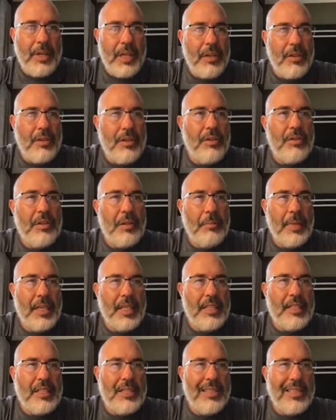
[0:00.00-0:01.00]
can do that
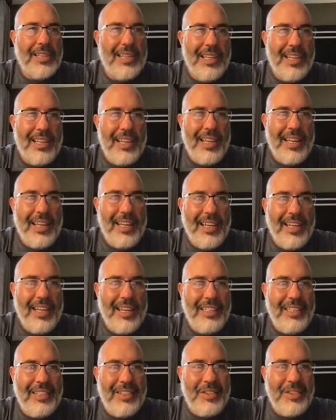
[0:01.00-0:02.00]
makes your